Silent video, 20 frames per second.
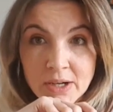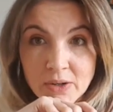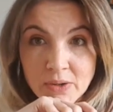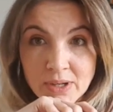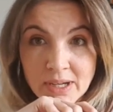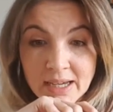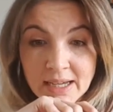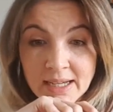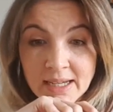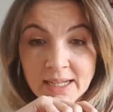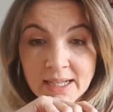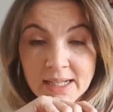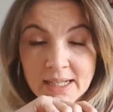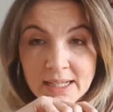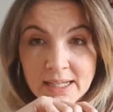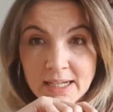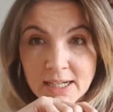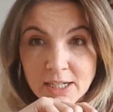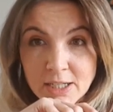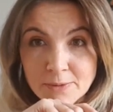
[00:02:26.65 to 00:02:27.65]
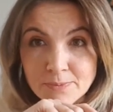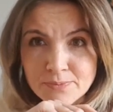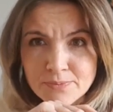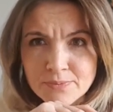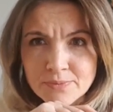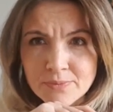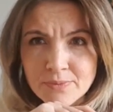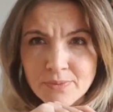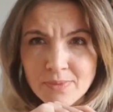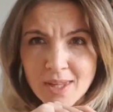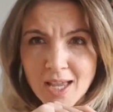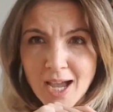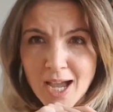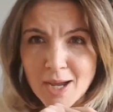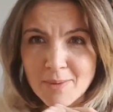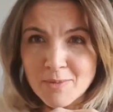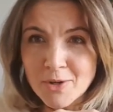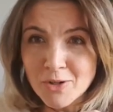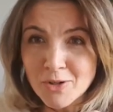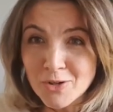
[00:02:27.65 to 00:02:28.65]
Okay, I'm
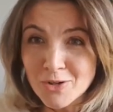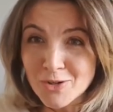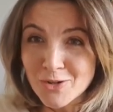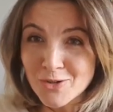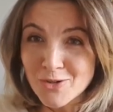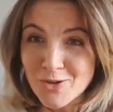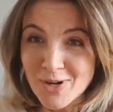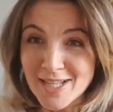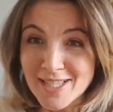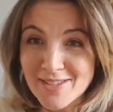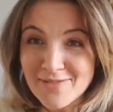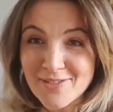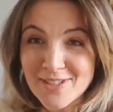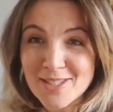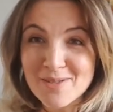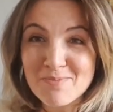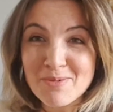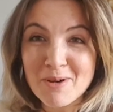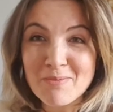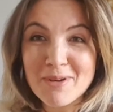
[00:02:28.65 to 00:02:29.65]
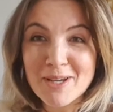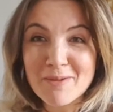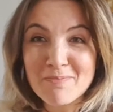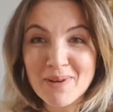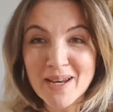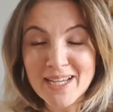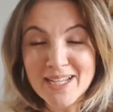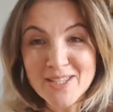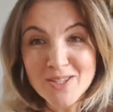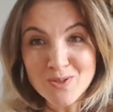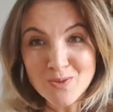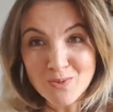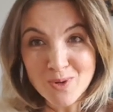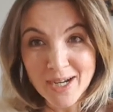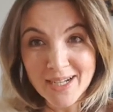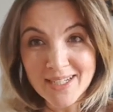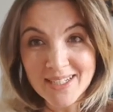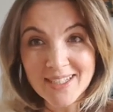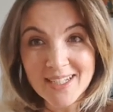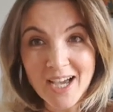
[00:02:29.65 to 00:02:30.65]
not going to address if it's a public place
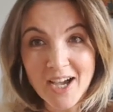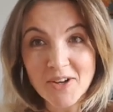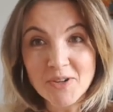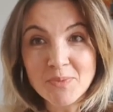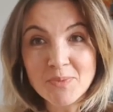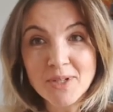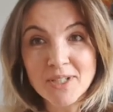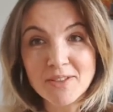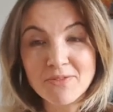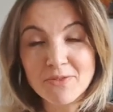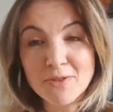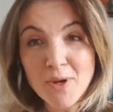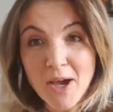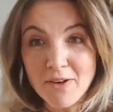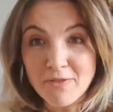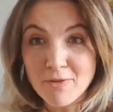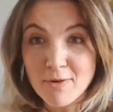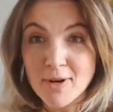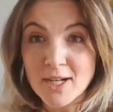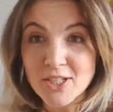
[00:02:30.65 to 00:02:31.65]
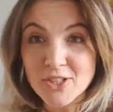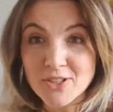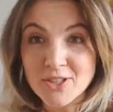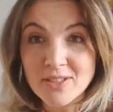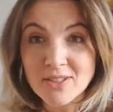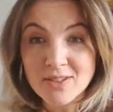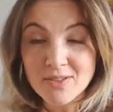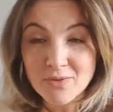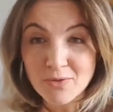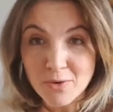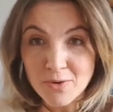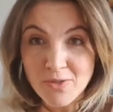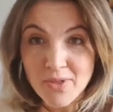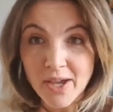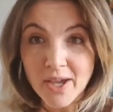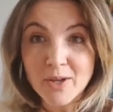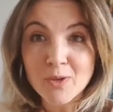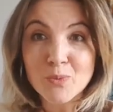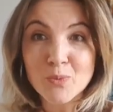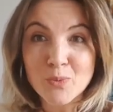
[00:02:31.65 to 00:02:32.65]
right now, but if you have questions for
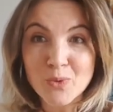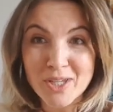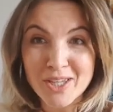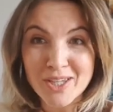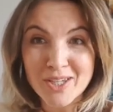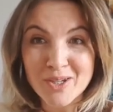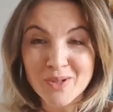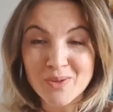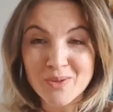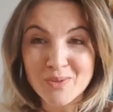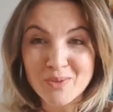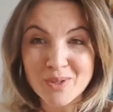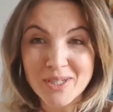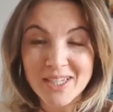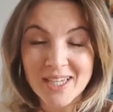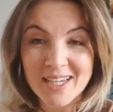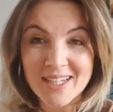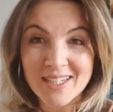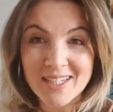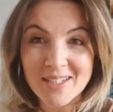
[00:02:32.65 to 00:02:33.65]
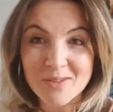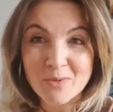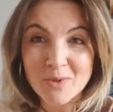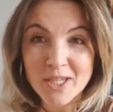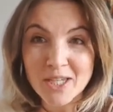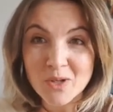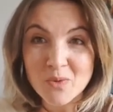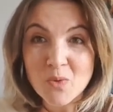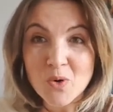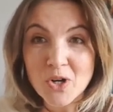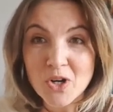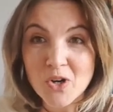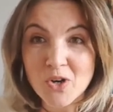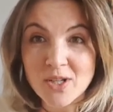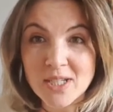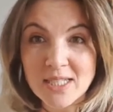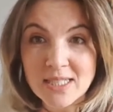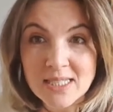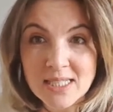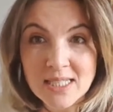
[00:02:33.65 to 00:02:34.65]
that, we can work
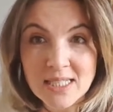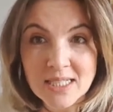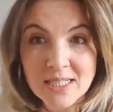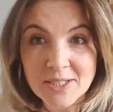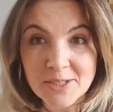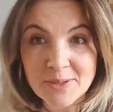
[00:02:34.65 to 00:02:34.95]
on it